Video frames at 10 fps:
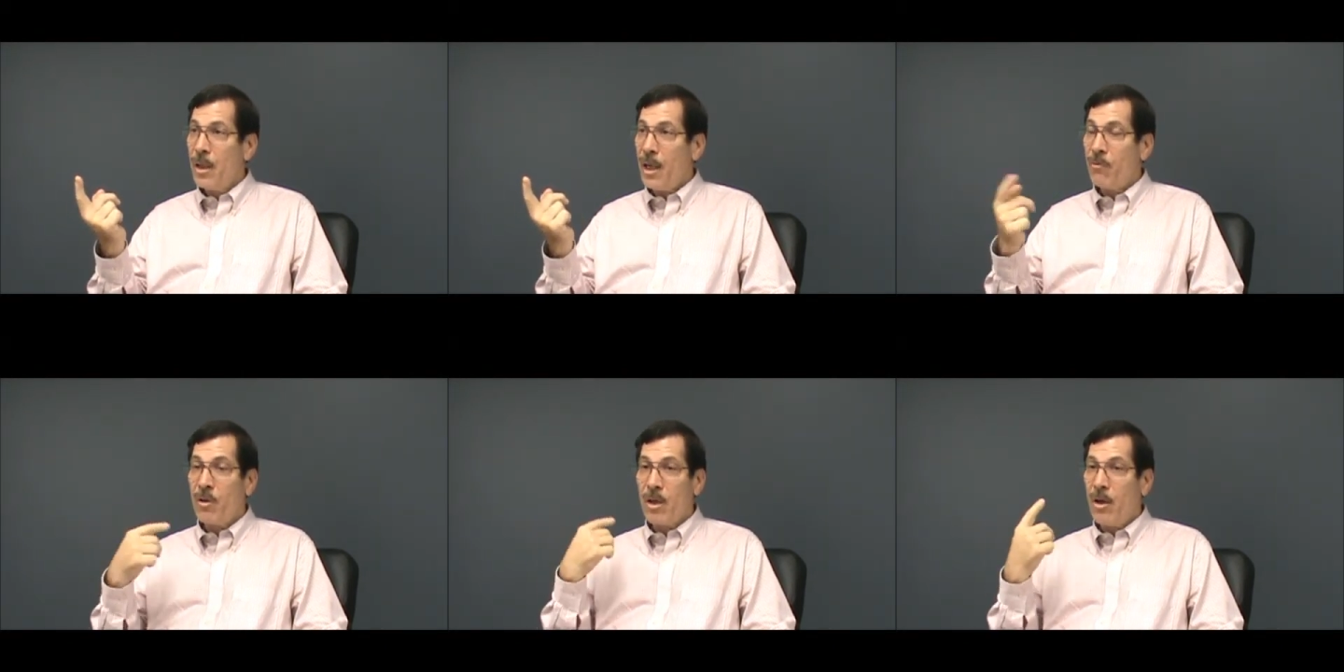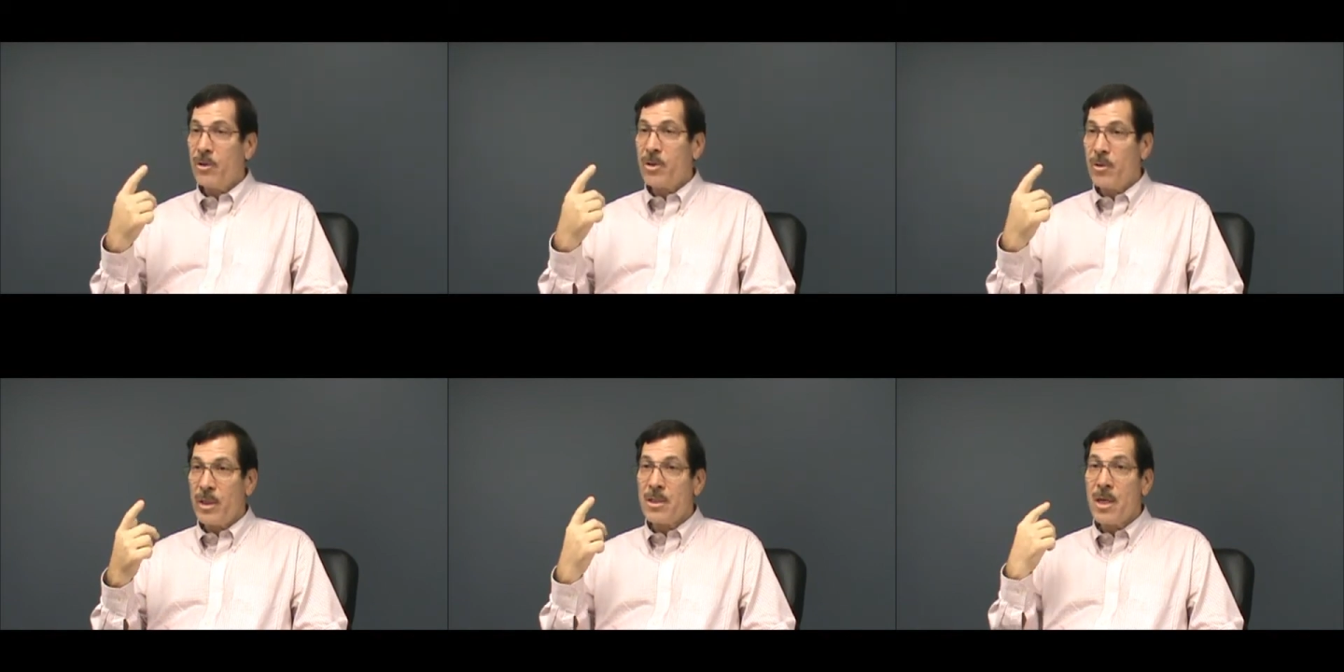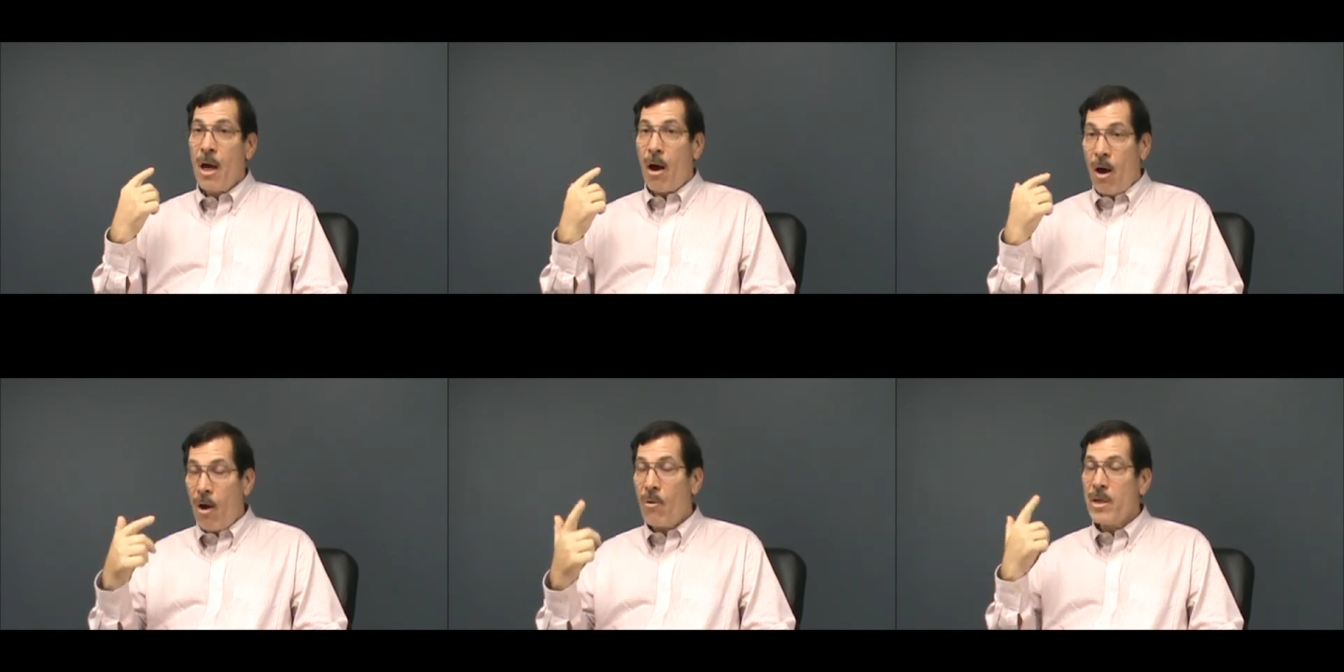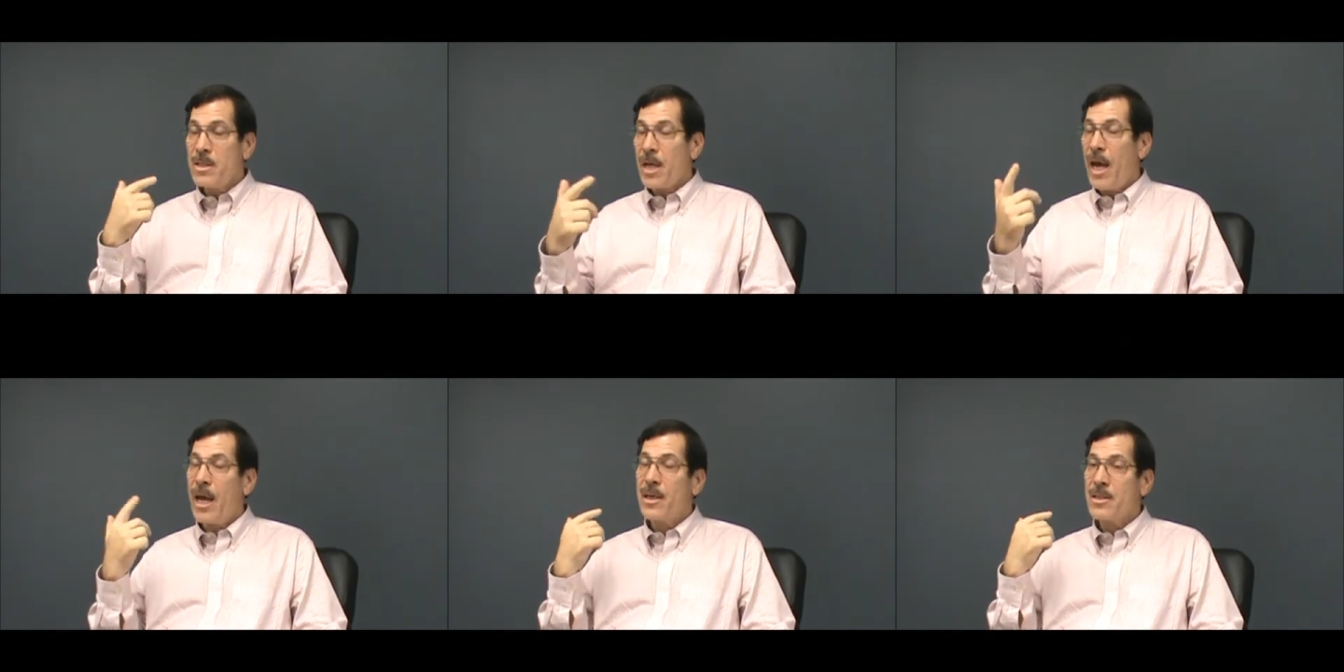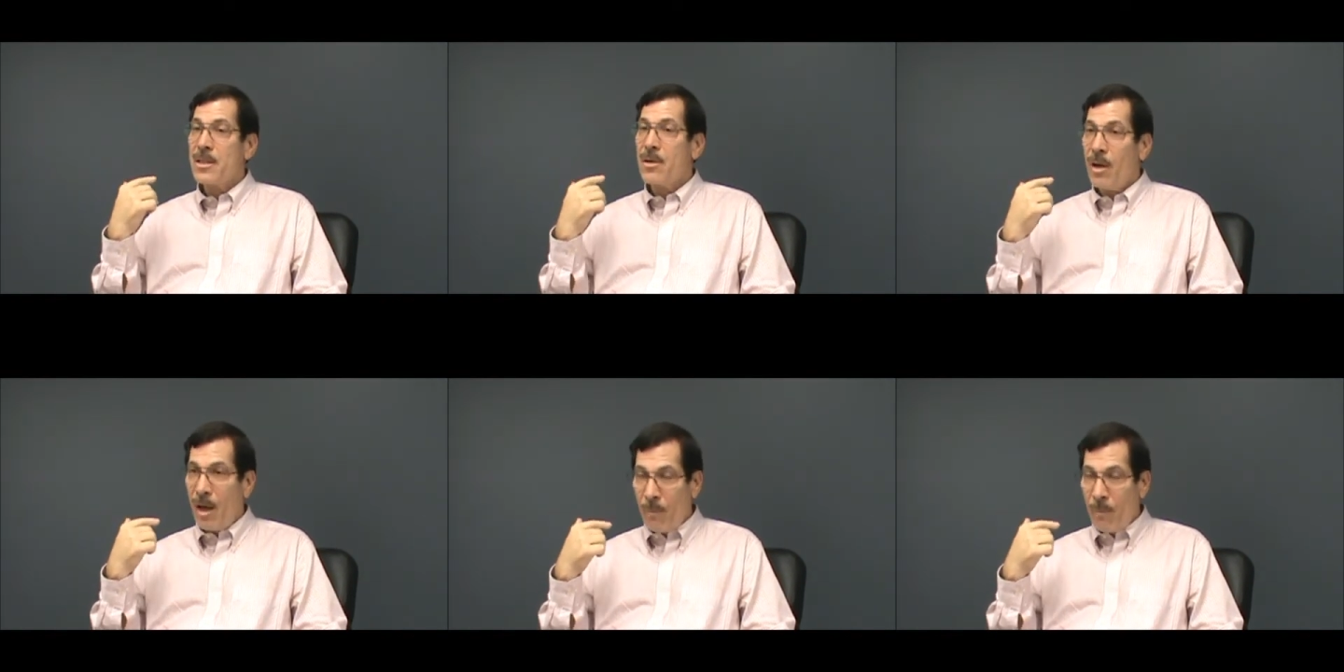If the culture is always ask